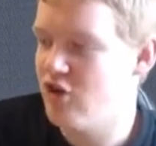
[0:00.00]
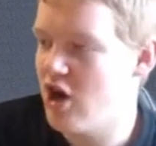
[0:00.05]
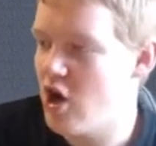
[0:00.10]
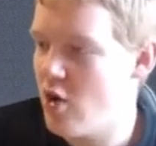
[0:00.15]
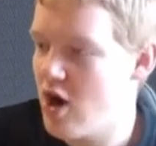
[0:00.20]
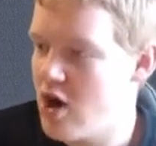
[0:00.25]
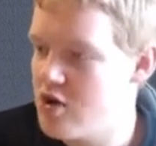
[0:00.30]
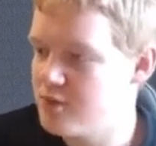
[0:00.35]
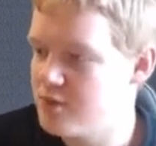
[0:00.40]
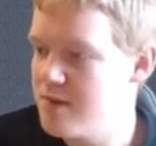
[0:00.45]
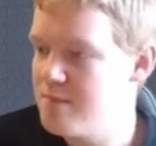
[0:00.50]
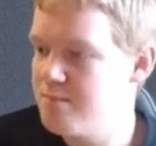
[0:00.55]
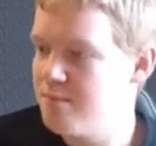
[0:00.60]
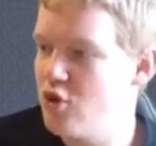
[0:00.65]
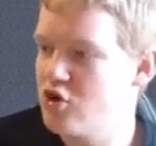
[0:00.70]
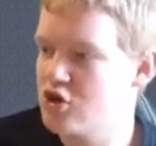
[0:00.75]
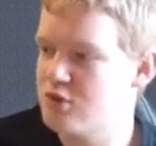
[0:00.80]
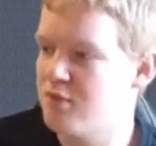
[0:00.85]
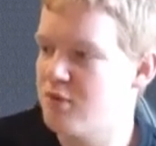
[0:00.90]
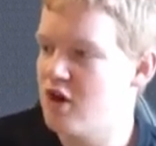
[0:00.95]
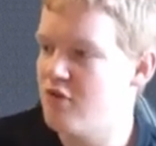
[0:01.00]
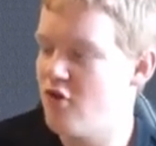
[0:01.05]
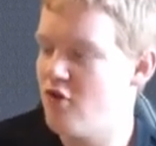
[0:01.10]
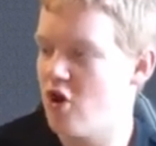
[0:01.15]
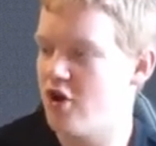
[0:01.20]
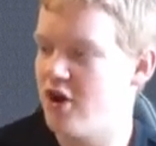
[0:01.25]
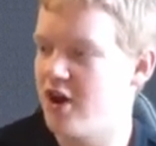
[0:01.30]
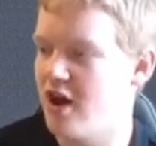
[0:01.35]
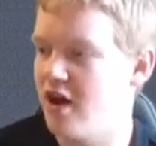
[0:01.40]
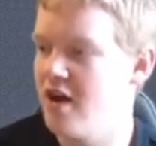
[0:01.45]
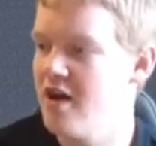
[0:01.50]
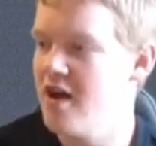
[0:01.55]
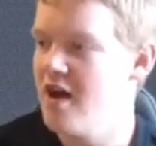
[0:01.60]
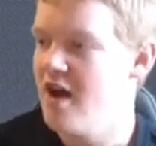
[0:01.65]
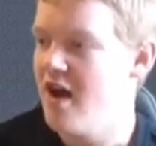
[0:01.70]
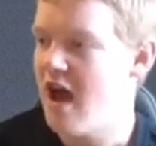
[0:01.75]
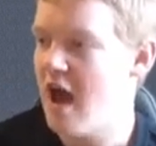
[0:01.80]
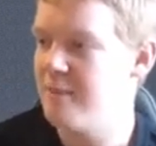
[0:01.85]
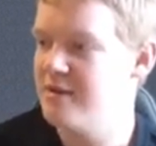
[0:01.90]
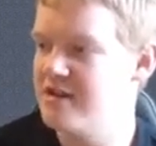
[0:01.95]
Rojo has been pushed by Roca,
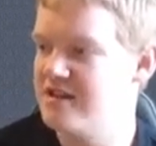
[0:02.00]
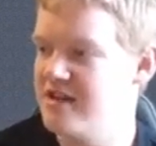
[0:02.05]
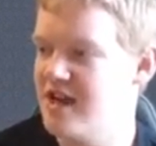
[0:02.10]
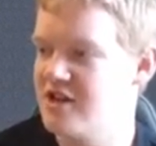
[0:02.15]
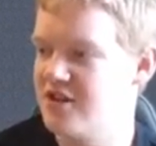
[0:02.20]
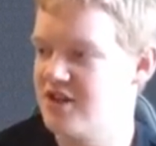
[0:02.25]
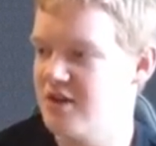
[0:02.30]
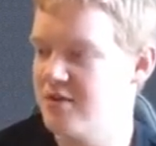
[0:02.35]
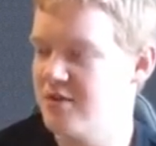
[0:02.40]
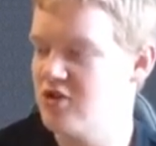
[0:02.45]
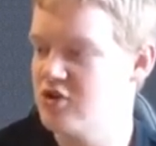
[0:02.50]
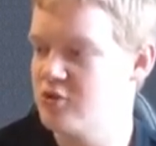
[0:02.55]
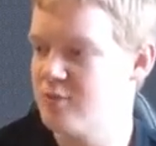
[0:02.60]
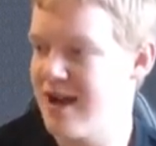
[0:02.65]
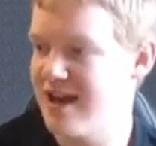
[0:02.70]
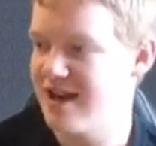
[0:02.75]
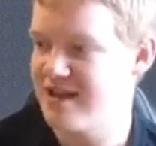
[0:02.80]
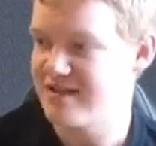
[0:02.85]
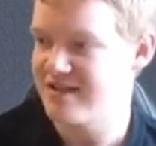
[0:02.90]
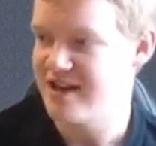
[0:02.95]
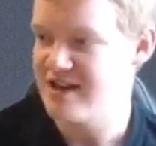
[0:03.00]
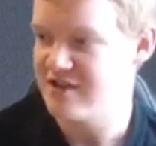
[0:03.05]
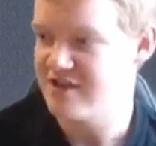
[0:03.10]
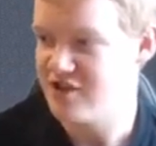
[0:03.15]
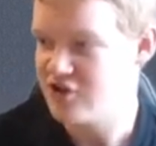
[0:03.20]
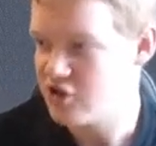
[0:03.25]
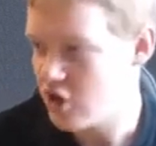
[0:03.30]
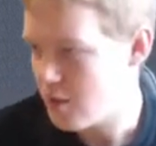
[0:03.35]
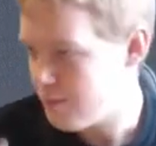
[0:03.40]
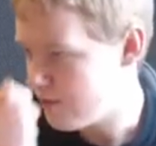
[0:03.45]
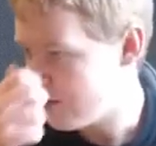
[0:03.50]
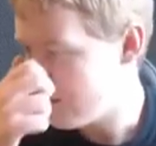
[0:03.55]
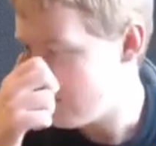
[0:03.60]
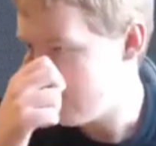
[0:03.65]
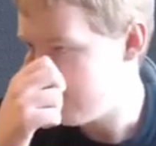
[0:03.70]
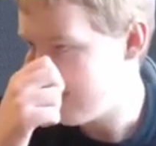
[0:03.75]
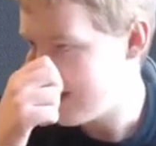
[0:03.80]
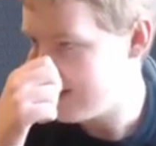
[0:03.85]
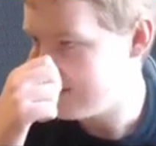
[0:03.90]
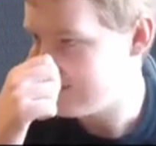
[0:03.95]
and potentially because Balotelli's the top on
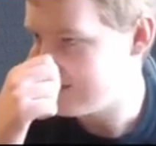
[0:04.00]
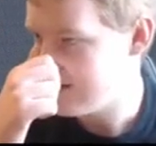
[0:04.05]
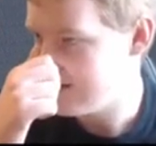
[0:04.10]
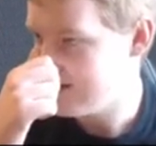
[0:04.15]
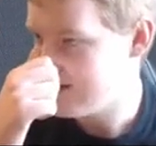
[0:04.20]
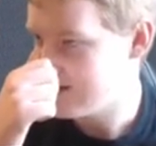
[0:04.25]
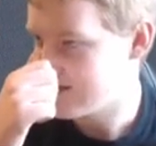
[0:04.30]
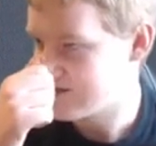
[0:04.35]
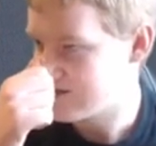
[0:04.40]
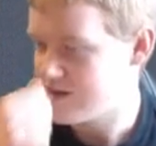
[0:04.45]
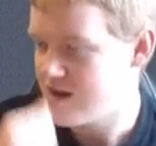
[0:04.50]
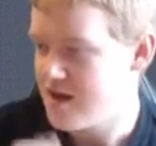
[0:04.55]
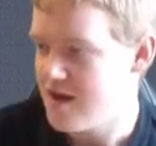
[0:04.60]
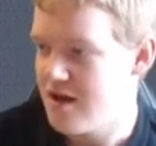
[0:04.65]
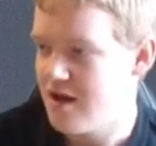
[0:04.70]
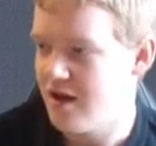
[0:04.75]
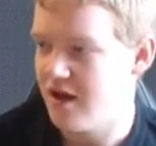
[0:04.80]
our penalty list,